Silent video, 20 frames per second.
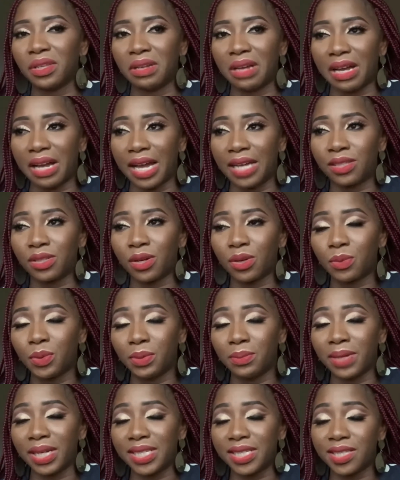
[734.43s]
I talk with
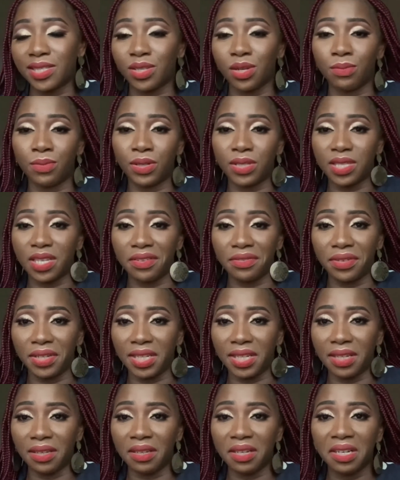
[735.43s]
my sister almost every
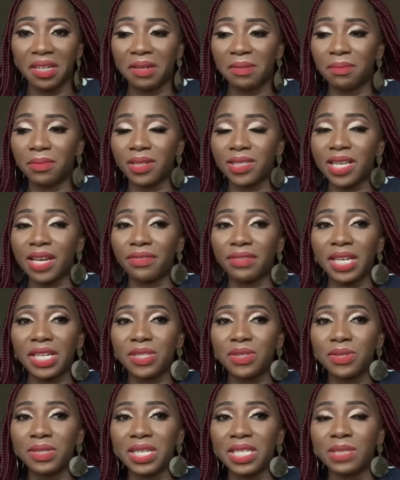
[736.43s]
day, but after
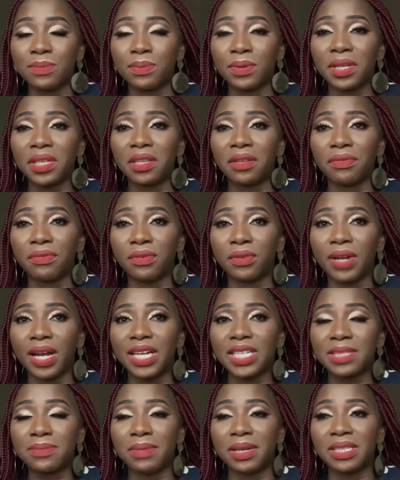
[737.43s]
2 days, bring the phone,
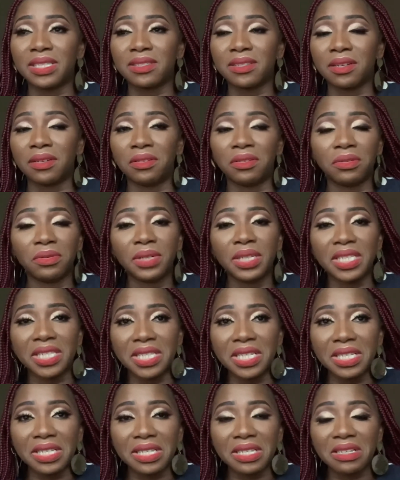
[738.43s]
ask my son, who is
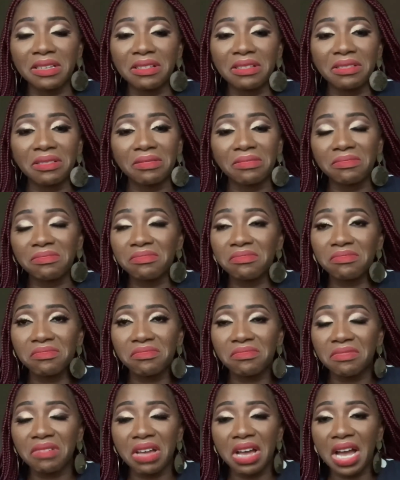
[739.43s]
this?
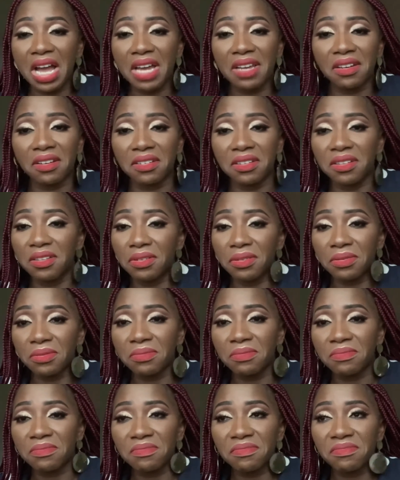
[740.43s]
I don't know.
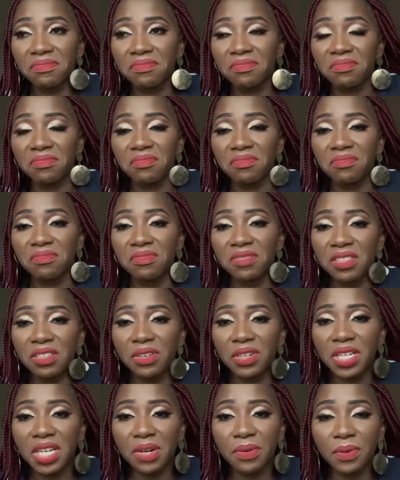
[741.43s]
No,
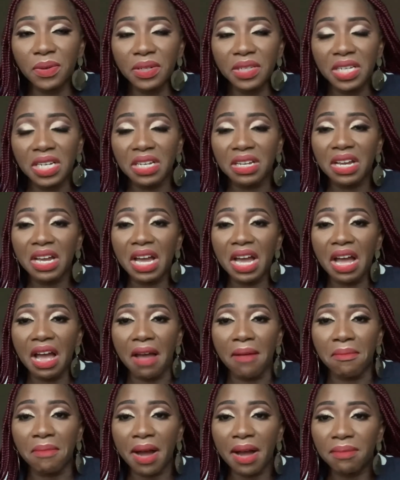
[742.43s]
you won't.
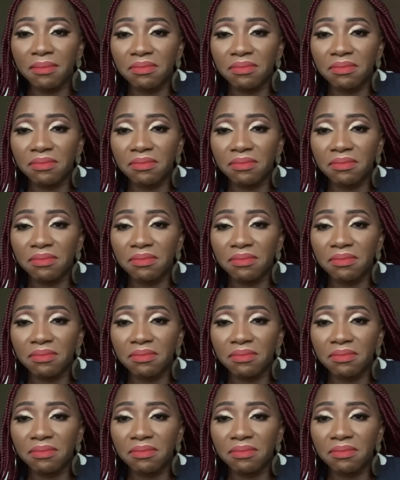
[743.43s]
Mom,